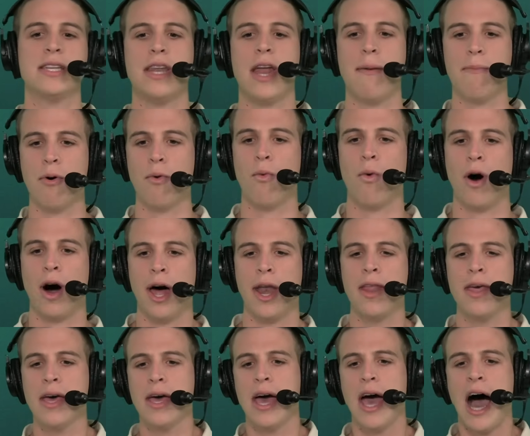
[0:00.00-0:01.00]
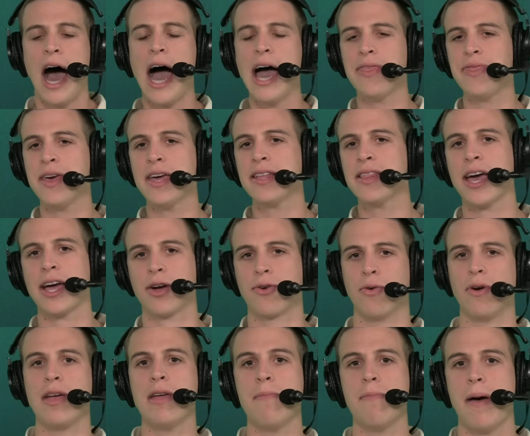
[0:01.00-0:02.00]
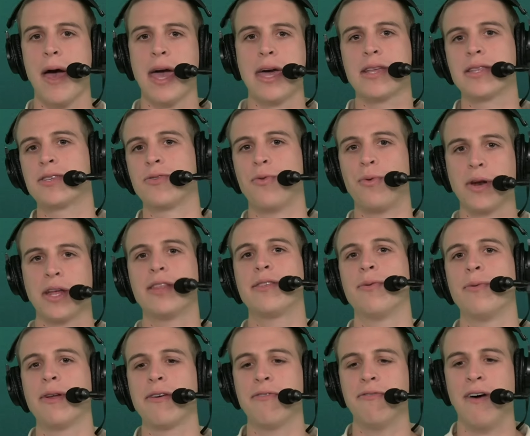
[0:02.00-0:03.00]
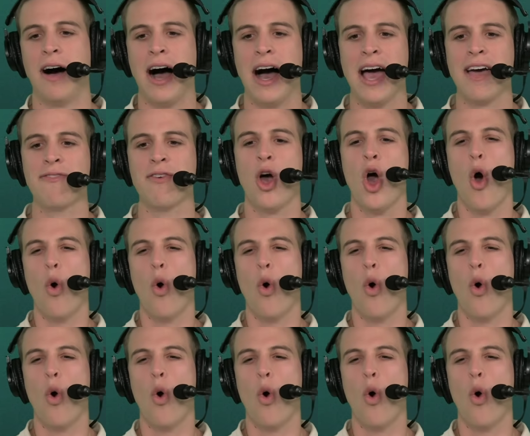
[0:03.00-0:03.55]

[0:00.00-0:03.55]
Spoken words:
number one, I think that Green Bay in 2025